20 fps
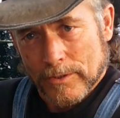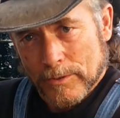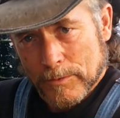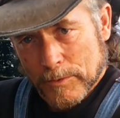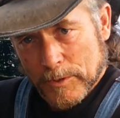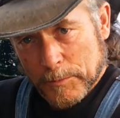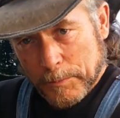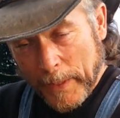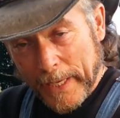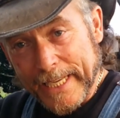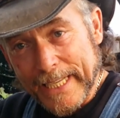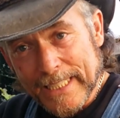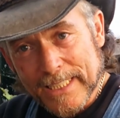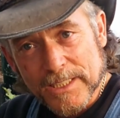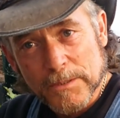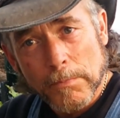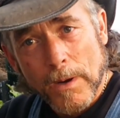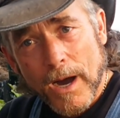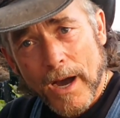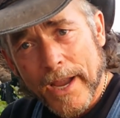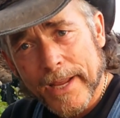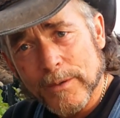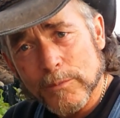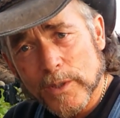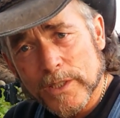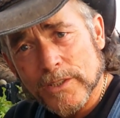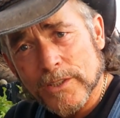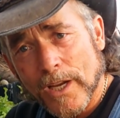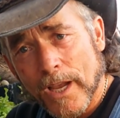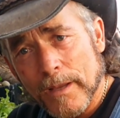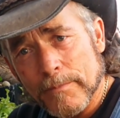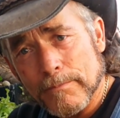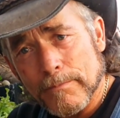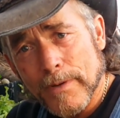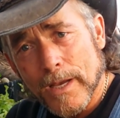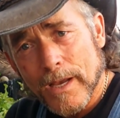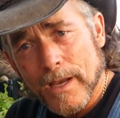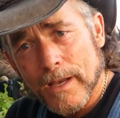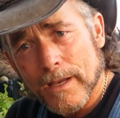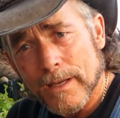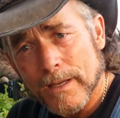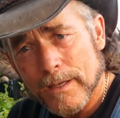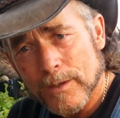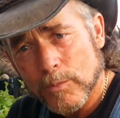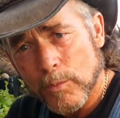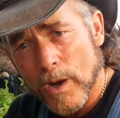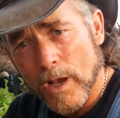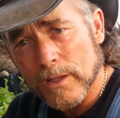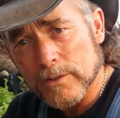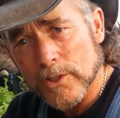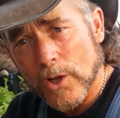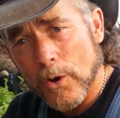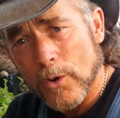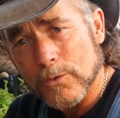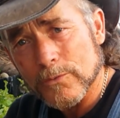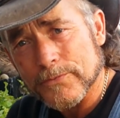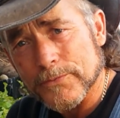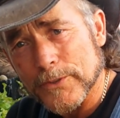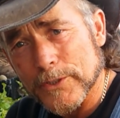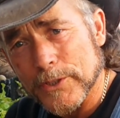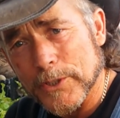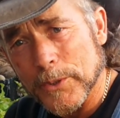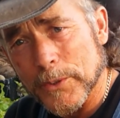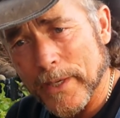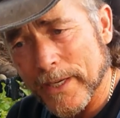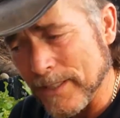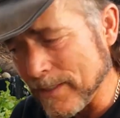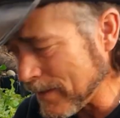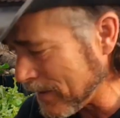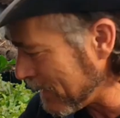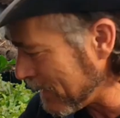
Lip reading: speaking his mind, which I'm well known for doing.